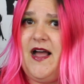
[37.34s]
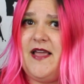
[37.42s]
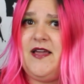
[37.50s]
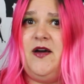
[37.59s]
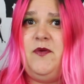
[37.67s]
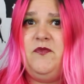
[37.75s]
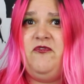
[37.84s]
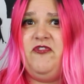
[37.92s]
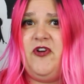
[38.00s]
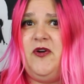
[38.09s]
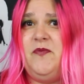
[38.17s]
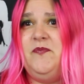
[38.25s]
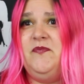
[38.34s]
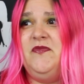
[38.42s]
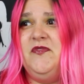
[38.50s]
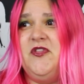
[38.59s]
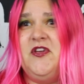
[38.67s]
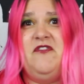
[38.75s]
I come
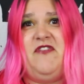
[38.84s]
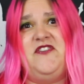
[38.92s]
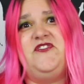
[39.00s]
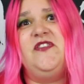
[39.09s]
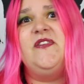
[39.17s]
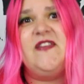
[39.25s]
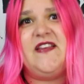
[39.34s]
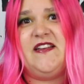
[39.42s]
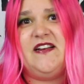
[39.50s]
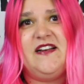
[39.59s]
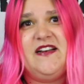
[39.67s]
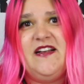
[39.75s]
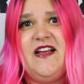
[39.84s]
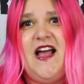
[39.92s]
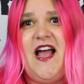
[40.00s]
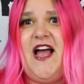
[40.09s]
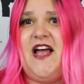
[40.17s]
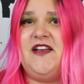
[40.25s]
from the convention scene
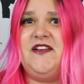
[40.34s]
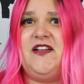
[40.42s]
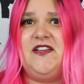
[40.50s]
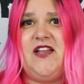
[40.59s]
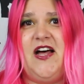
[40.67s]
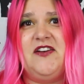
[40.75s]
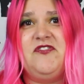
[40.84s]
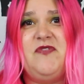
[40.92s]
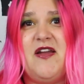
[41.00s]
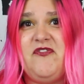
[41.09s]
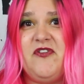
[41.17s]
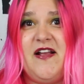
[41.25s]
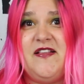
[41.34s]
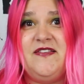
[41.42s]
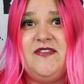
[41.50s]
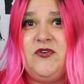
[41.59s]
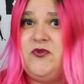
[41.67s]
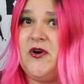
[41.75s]
and a lot of my
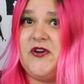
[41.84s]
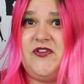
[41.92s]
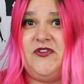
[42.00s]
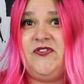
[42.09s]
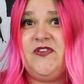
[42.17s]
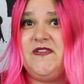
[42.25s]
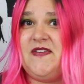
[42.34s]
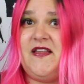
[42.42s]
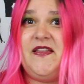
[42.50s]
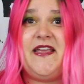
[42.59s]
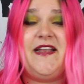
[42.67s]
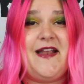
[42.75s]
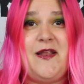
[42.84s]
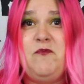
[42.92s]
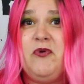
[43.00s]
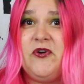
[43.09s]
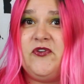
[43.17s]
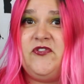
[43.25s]
friends who are used to selling at
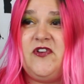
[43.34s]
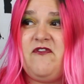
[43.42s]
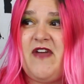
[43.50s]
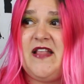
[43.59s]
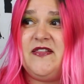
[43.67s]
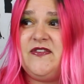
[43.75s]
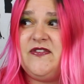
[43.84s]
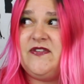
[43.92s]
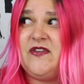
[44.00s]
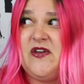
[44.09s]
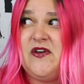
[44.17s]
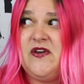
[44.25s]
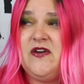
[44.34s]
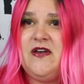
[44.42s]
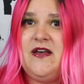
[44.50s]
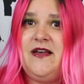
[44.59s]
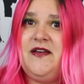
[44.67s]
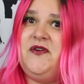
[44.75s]
in-person events,
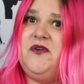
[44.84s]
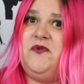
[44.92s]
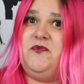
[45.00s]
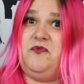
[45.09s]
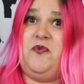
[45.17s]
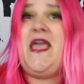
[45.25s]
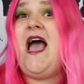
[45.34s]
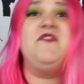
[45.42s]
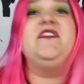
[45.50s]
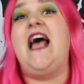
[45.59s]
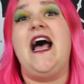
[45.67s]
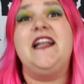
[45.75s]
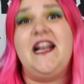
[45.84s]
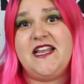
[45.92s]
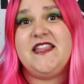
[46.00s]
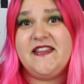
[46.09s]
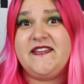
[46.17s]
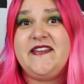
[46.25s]
we haven't had
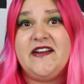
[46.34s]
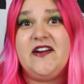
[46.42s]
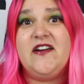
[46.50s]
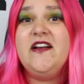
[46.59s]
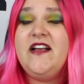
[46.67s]
any this year.